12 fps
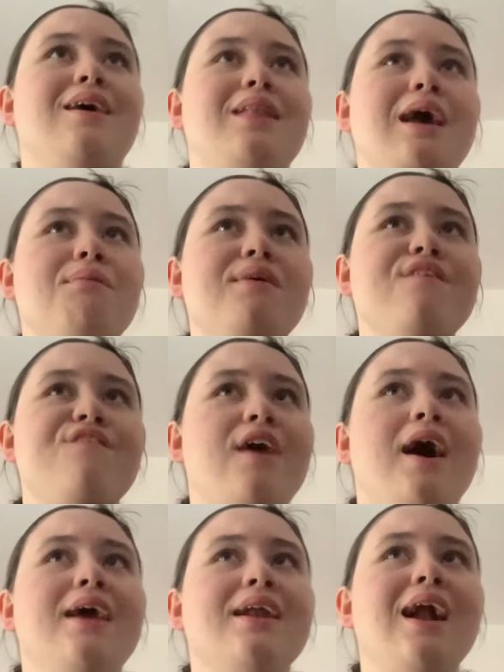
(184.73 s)
Now we're
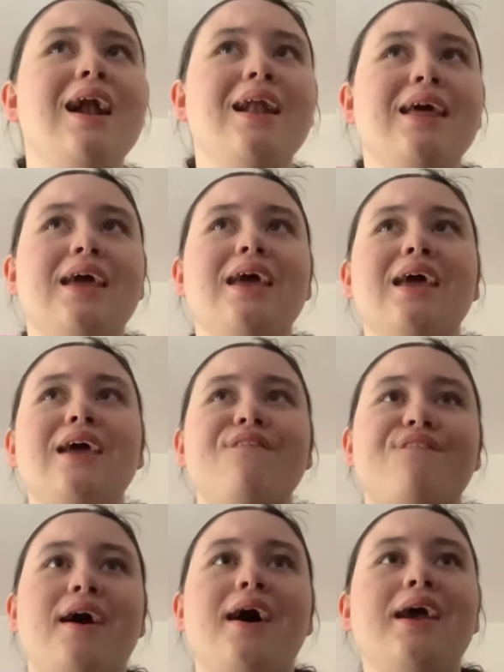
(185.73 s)
finally
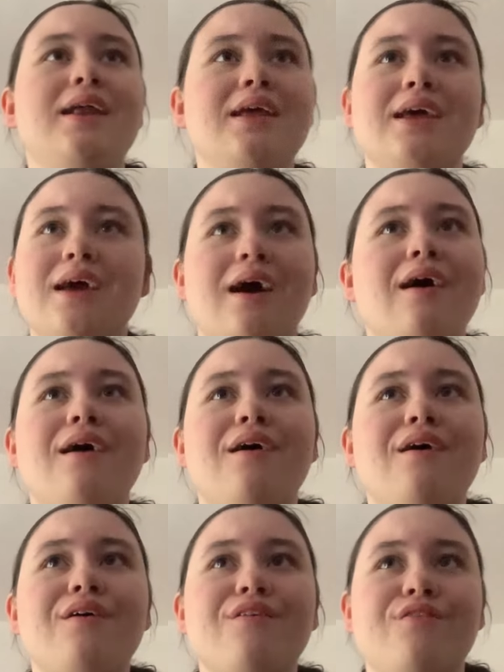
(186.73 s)
finding
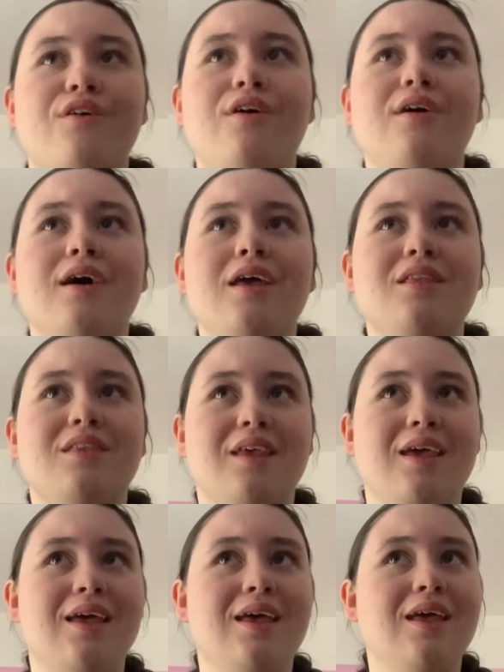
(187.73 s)
our
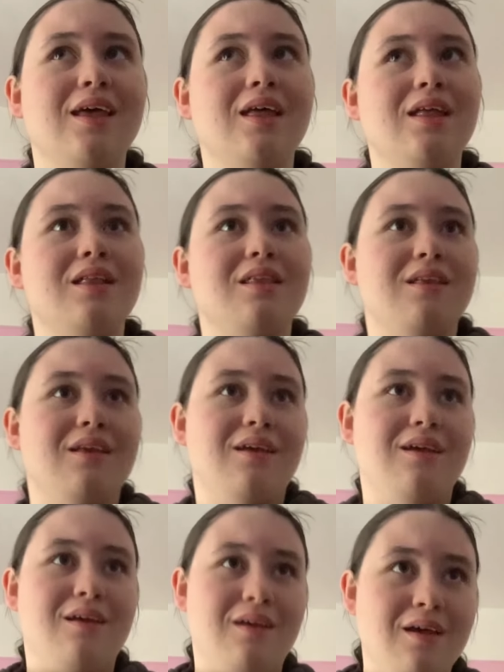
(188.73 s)
voices.
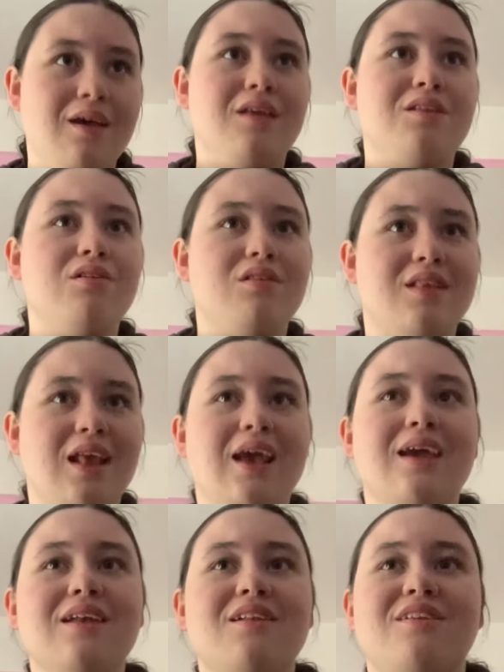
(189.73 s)
So
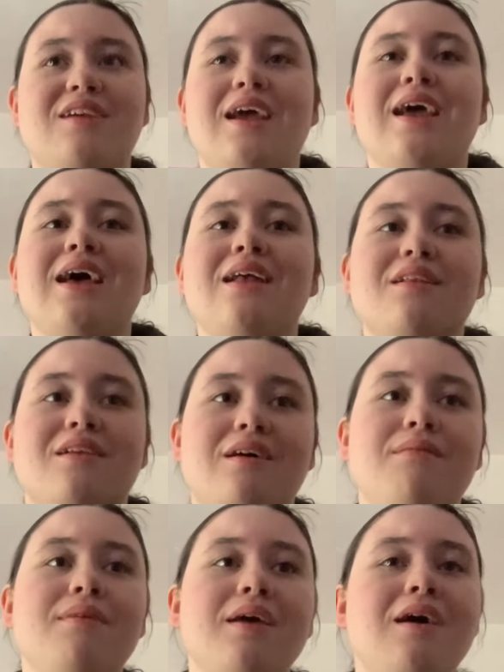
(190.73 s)
take a chance,
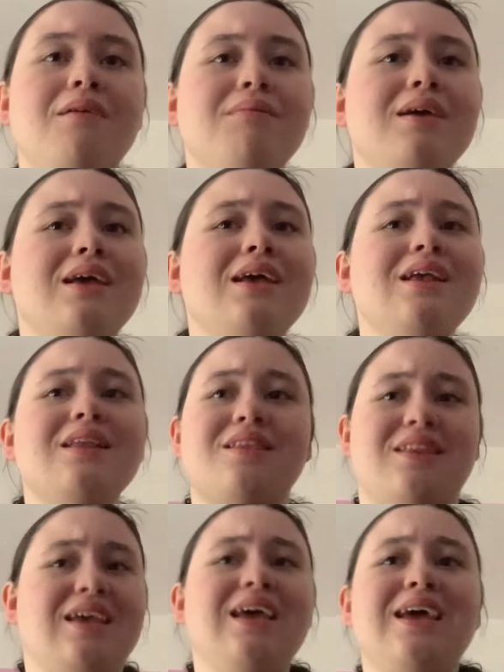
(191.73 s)
come help me
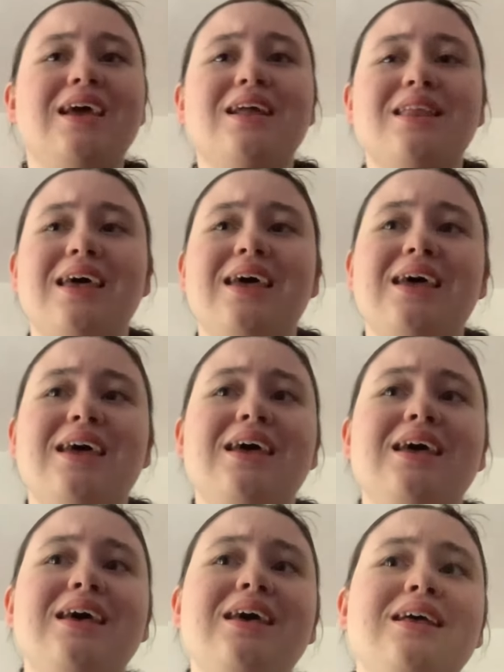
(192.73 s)
sing
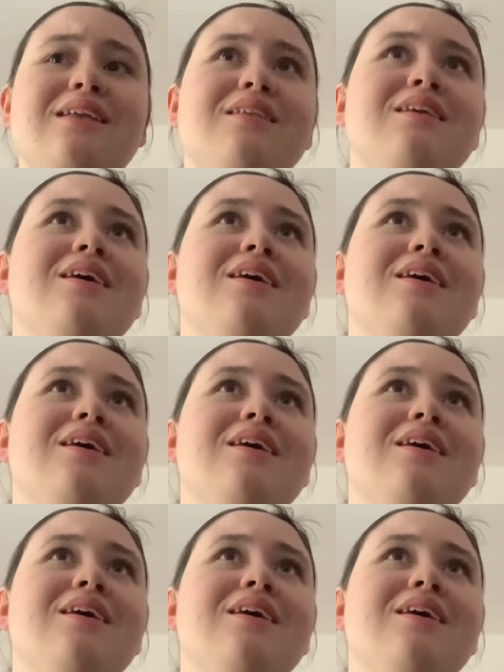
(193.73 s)
this.